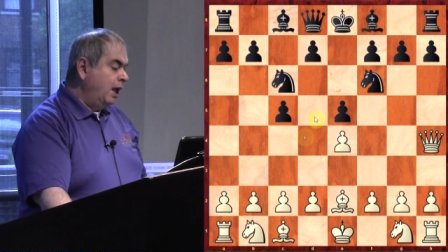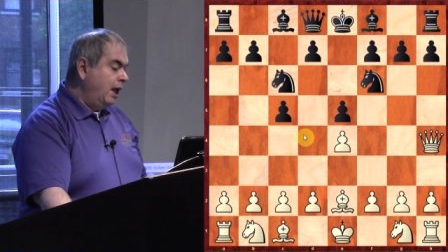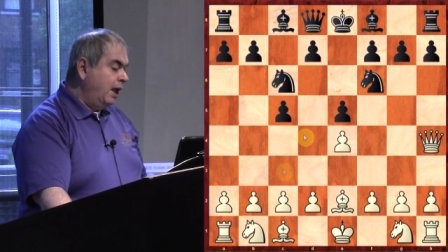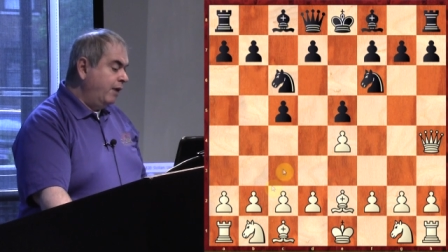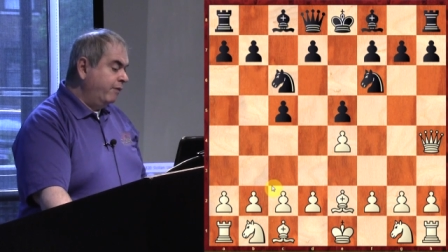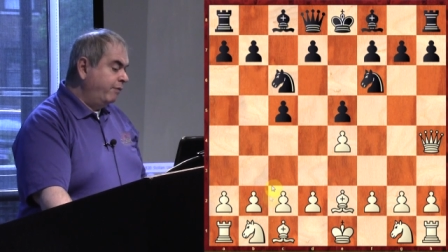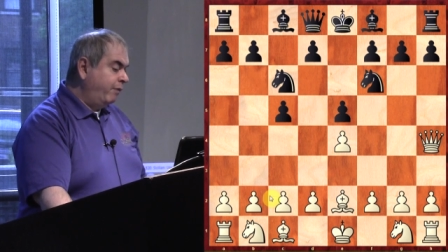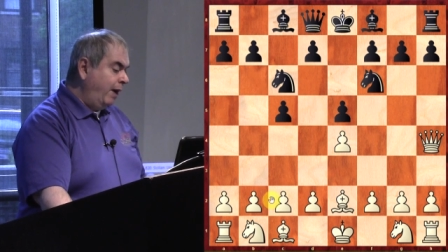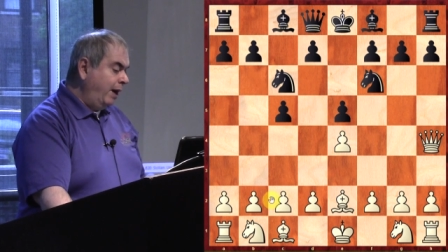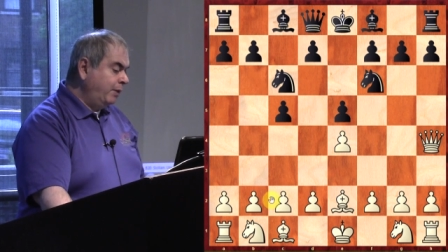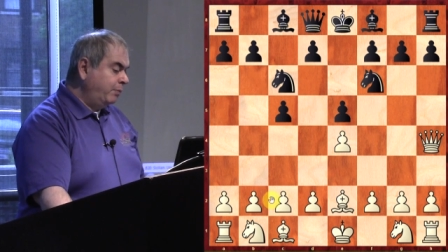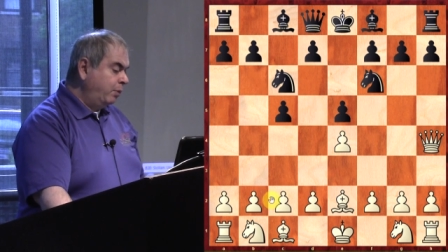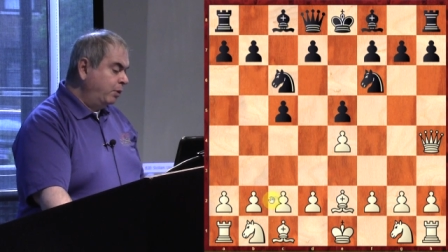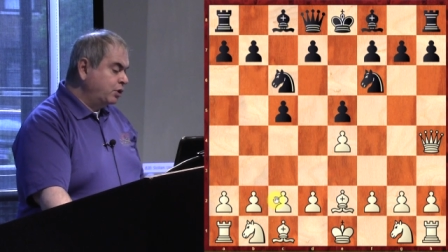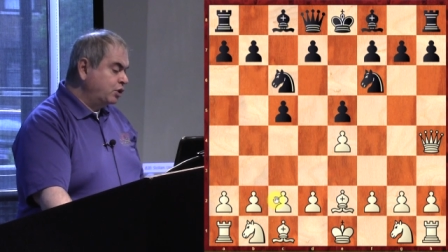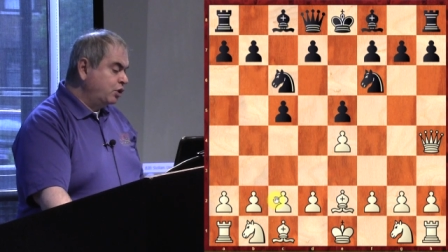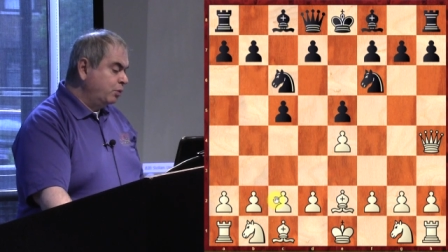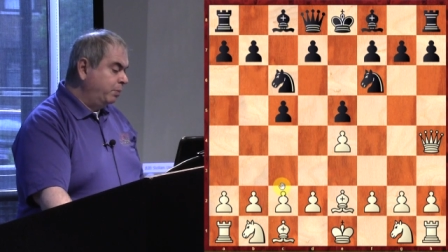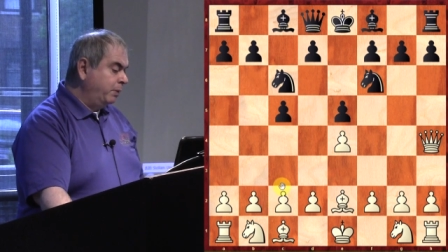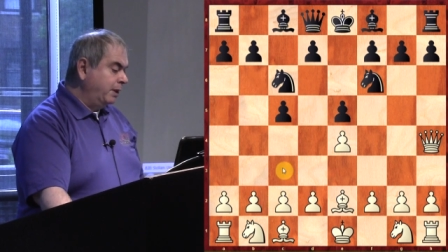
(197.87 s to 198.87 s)
If white
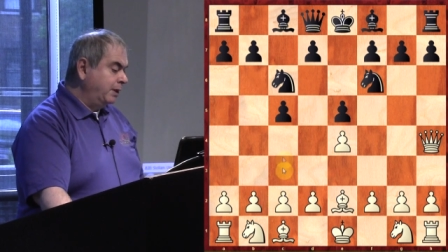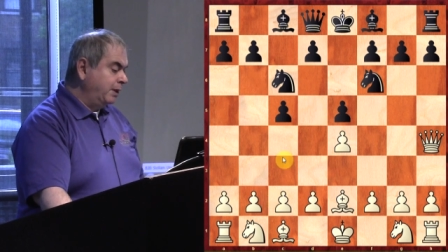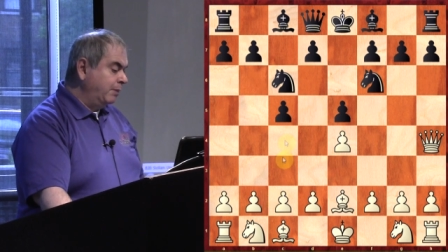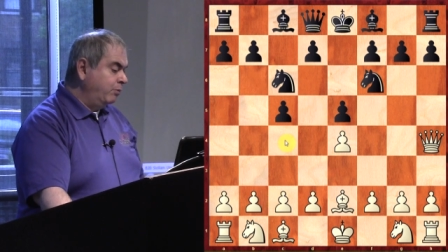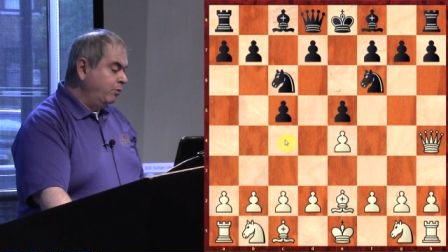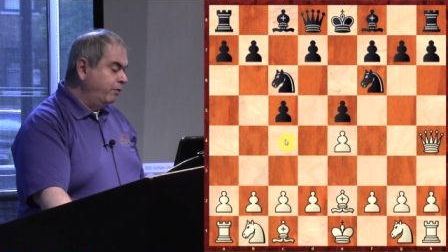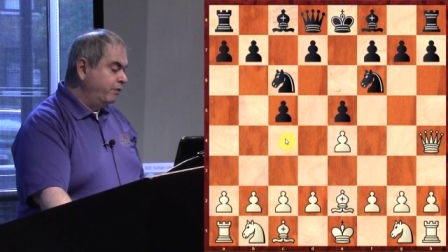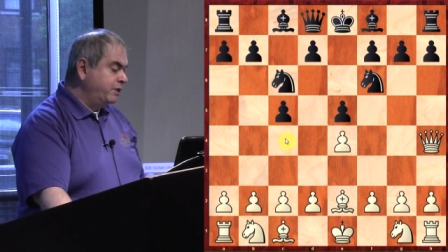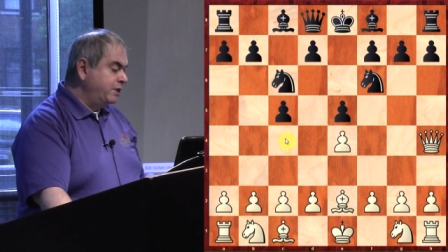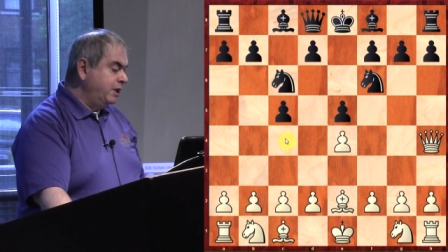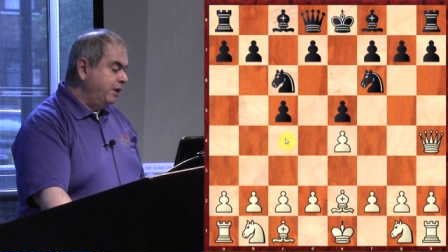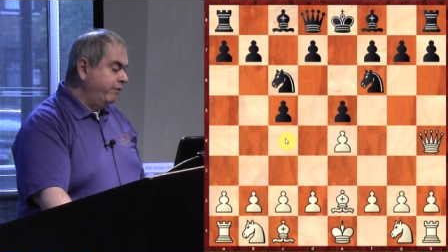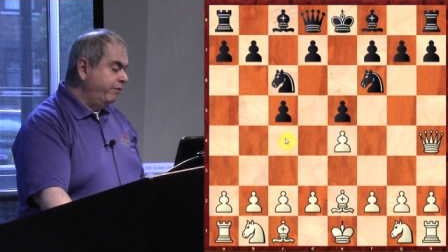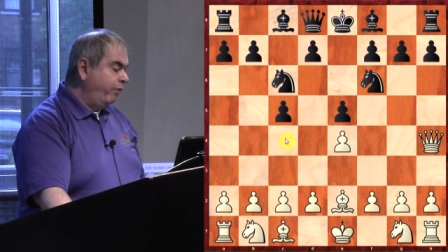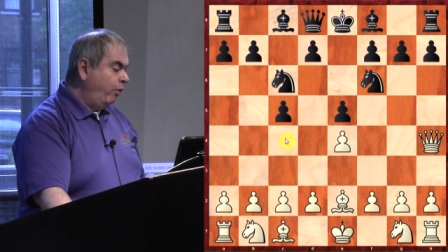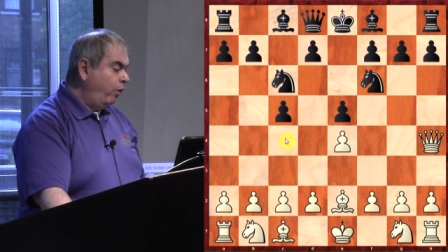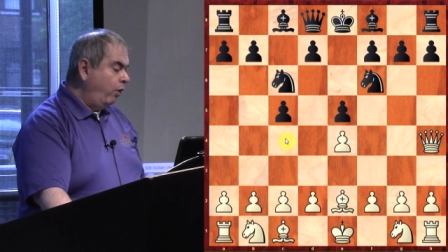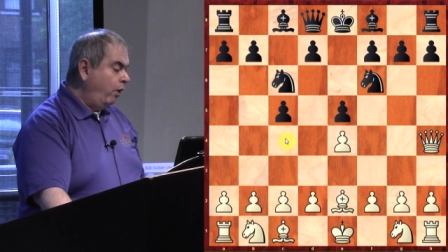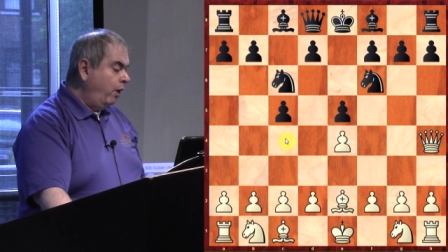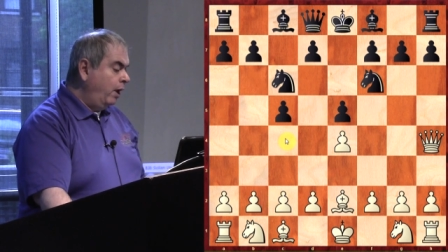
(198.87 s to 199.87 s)
wants to play the move
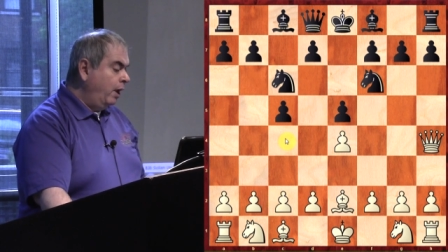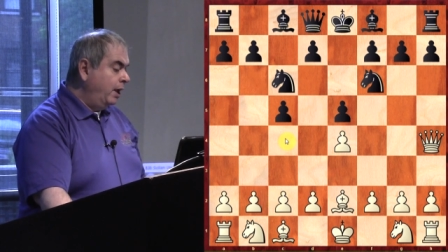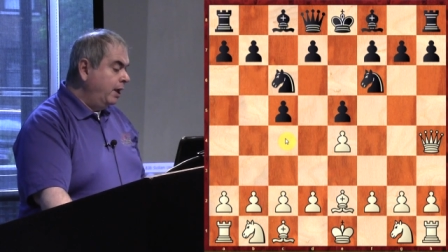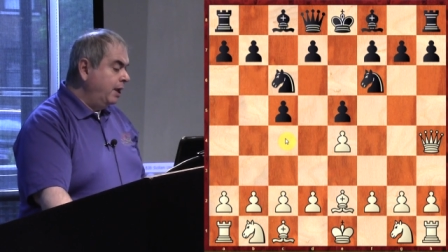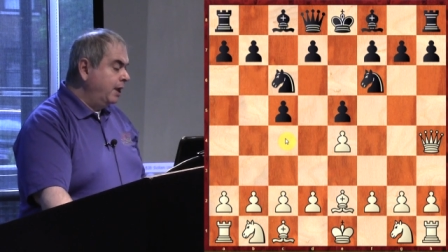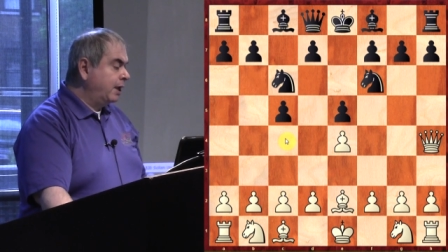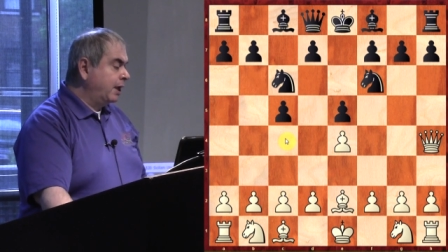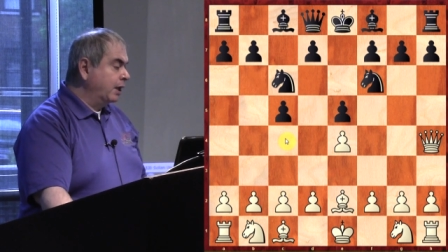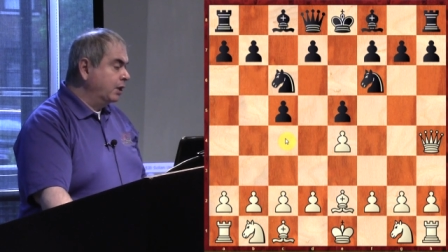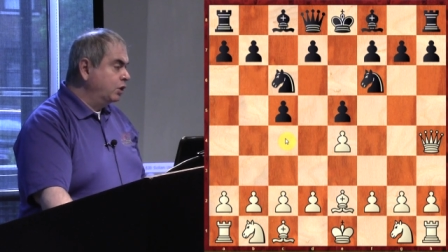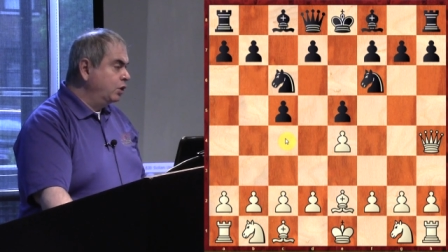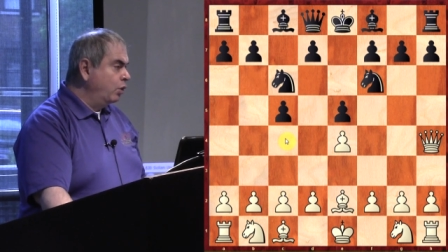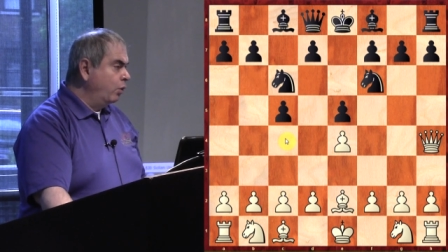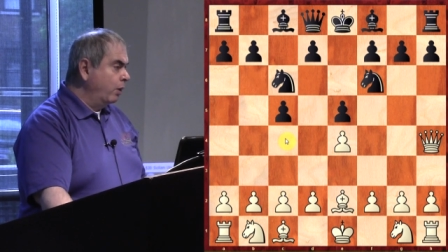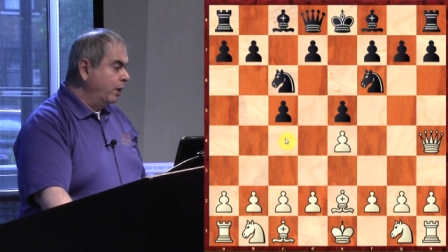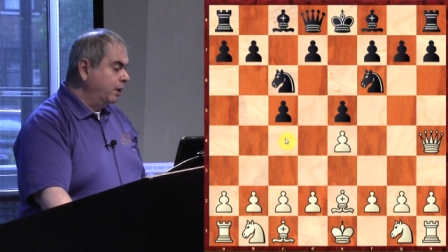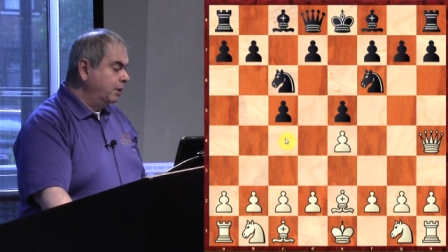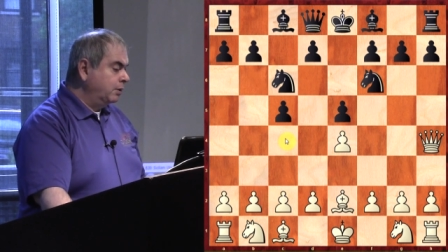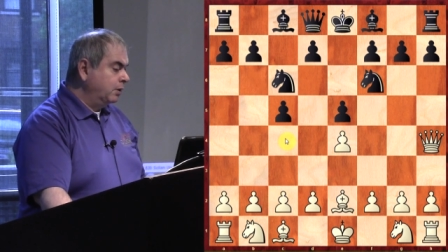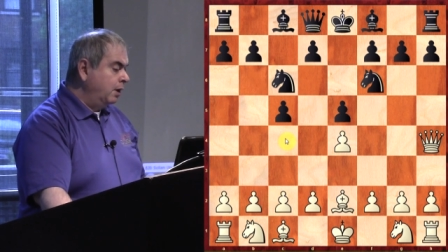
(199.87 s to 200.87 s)
c4, he can
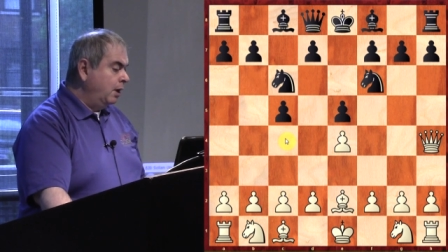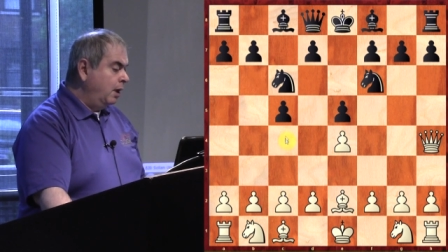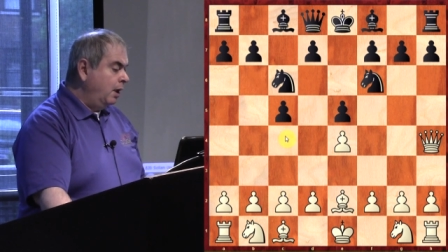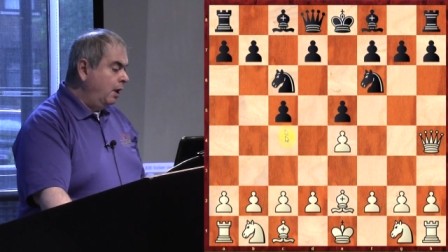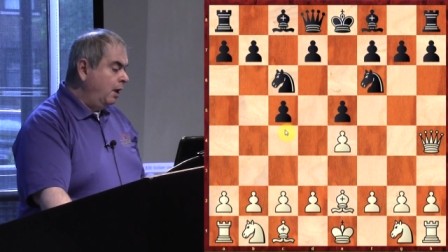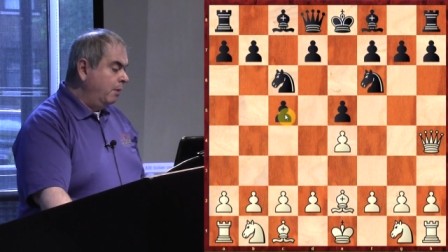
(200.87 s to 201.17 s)
do it,